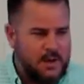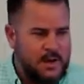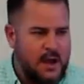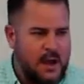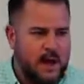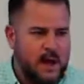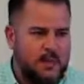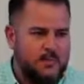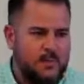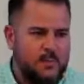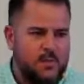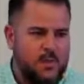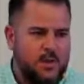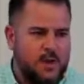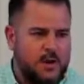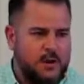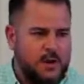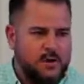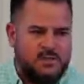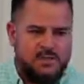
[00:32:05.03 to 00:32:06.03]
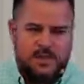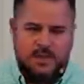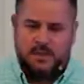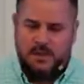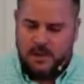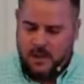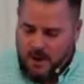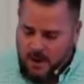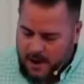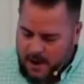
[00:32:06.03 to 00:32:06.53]
God every morning on our
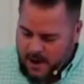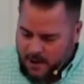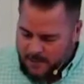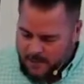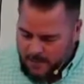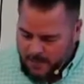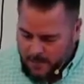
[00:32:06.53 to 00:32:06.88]
CBR app,